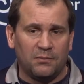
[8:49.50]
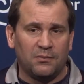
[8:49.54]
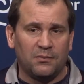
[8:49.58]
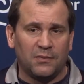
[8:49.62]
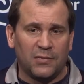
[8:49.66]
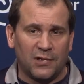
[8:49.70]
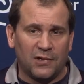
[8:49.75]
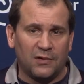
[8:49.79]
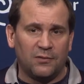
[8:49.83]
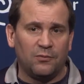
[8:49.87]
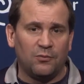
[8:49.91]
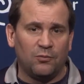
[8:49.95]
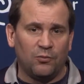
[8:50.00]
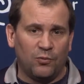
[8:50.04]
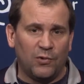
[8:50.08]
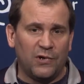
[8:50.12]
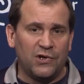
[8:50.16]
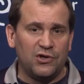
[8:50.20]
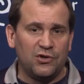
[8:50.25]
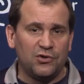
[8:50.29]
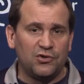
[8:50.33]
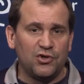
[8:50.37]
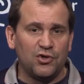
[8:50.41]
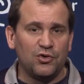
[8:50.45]
But when
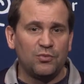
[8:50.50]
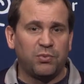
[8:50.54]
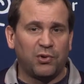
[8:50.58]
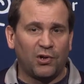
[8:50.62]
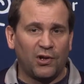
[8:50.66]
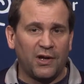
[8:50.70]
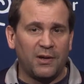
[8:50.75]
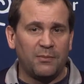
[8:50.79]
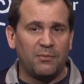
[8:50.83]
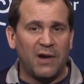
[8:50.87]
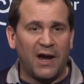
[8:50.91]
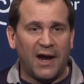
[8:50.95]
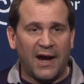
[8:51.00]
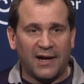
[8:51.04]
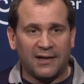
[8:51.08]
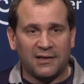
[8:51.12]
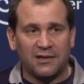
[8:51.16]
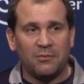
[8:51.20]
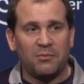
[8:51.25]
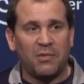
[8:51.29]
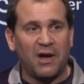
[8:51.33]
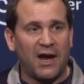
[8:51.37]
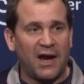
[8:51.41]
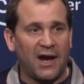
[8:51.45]
you do play back
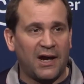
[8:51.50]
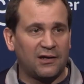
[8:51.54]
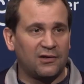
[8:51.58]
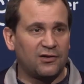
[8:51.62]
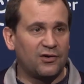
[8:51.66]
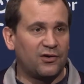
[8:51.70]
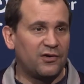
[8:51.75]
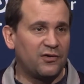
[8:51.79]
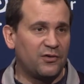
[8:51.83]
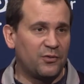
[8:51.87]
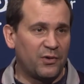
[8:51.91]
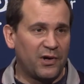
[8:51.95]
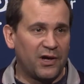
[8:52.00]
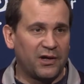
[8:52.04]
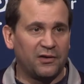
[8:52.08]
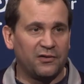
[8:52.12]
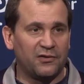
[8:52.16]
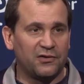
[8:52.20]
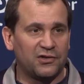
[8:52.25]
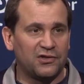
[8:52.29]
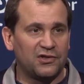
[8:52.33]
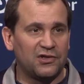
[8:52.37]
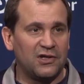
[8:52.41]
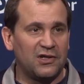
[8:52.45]
to back during the
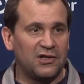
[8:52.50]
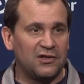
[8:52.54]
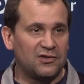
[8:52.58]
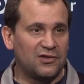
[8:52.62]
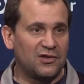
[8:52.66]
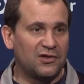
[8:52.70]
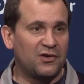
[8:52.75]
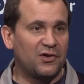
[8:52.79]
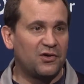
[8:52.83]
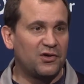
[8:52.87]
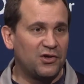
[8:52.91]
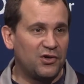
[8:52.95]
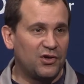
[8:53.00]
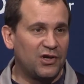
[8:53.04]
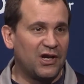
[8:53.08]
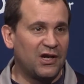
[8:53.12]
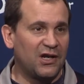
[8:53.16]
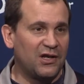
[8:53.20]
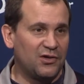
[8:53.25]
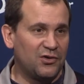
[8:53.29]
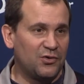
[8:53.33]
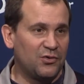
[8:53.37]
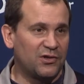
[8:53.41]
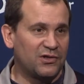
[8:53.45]
regular season, or you get
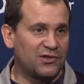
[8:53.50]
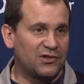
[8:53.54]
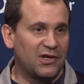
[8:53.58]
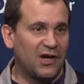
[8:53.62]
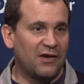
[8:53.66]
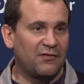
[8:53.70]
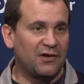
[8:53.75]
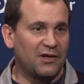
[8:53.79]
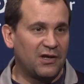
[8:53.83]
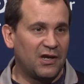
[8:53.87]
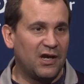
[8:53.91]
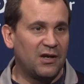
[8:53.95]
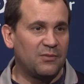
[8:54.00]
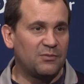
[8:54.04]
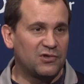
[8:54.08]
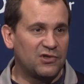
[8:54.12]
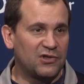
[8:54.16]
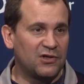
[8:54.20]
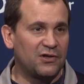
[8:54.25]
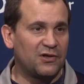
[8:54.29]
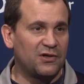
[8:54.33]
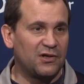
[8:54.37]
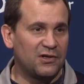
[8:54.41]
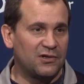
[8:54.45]
into a seven game
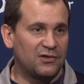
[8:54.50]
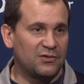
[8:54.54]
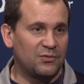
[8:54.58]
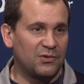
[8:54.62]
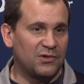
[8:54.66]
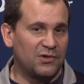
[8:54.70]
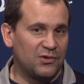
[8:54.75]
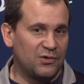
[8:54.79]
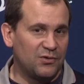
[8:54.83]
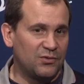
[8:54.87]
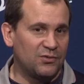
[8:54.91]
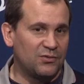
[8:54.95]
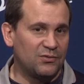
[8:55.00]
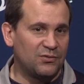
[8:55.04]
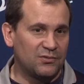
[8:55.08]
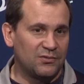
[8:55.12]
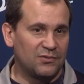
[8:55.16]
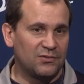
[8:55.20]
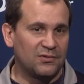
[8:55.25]
series, when you